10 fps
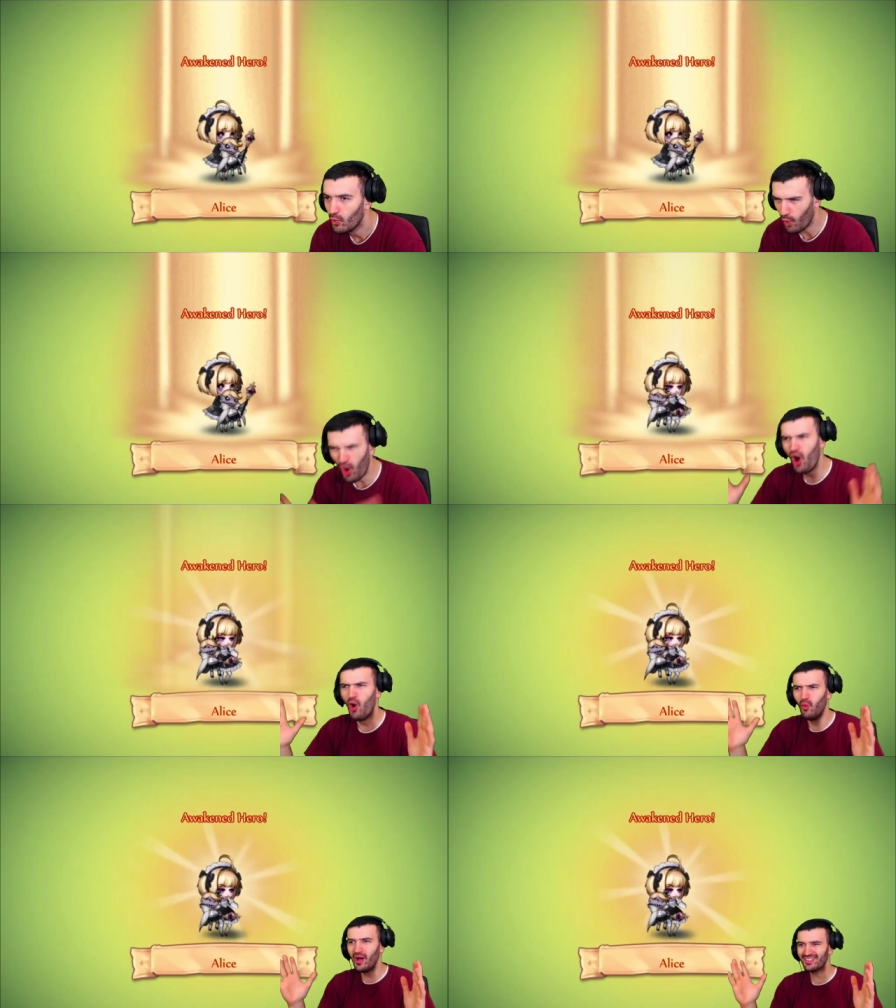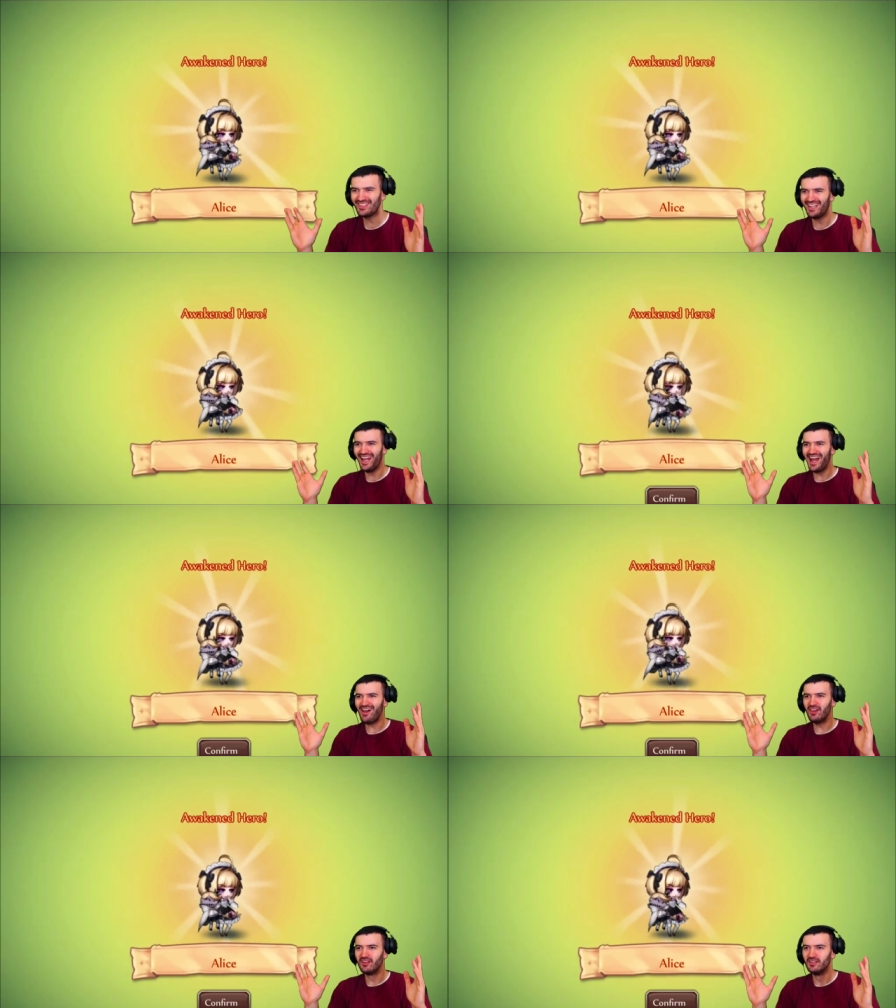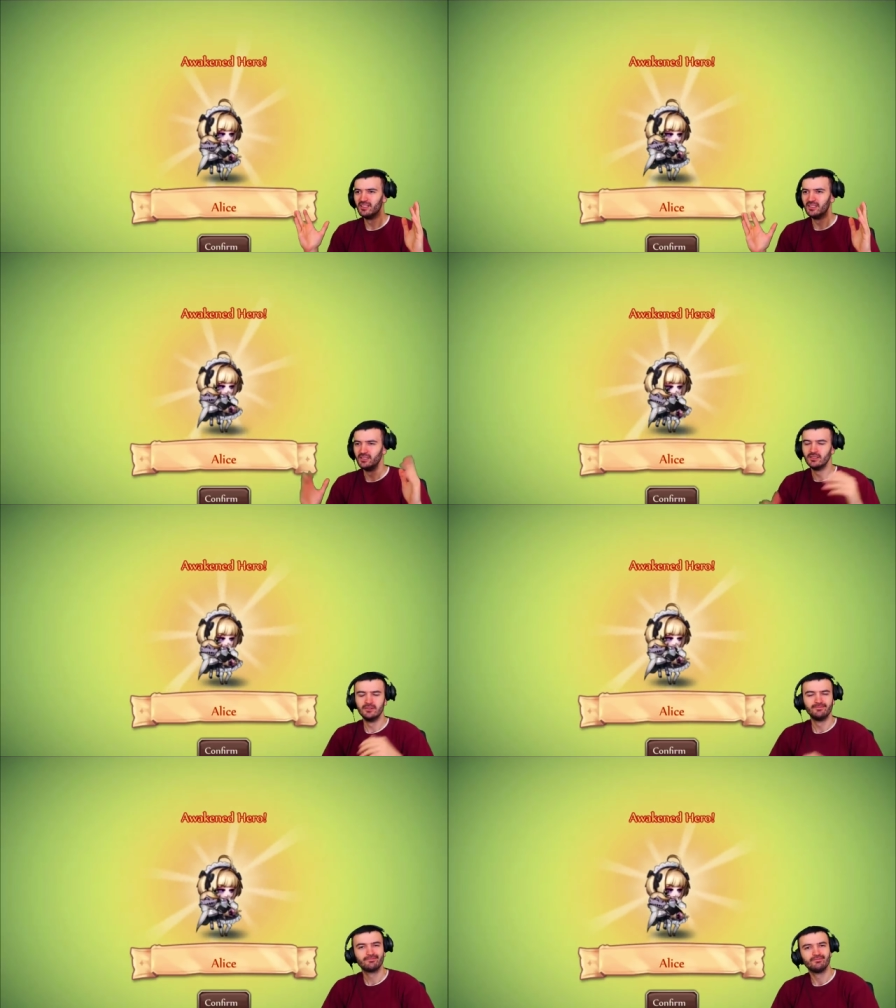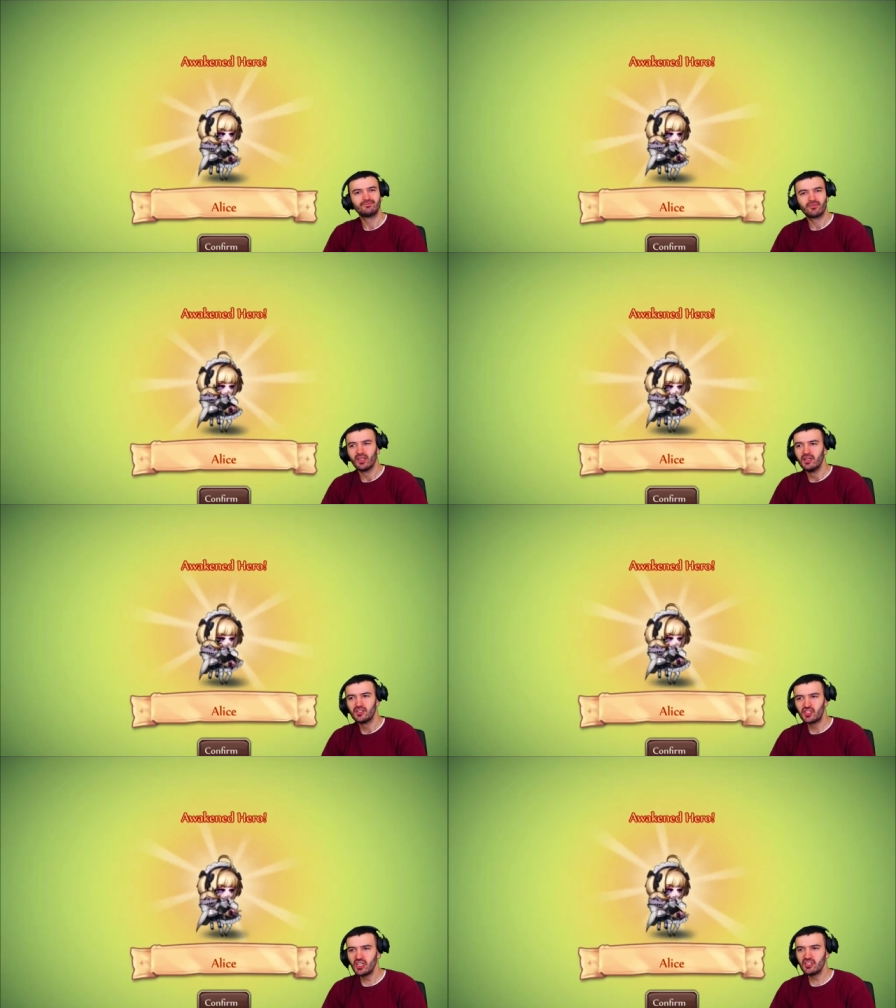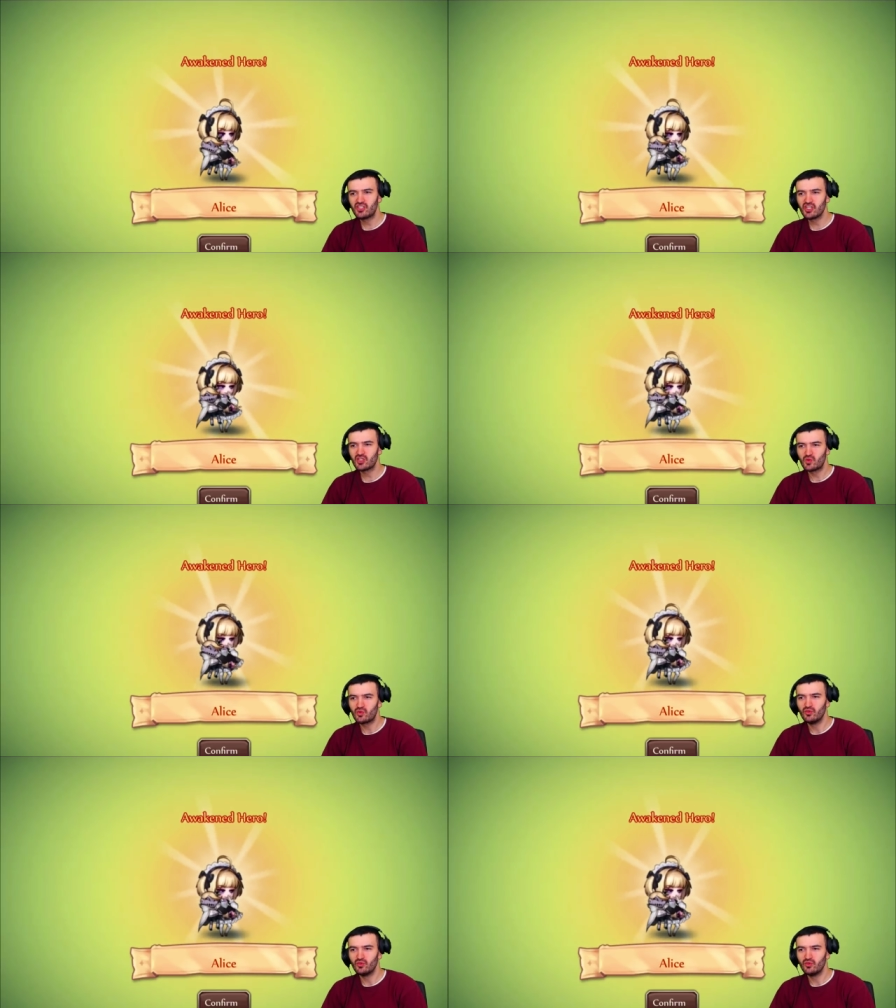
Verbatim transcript: Whoa, what the hell? She just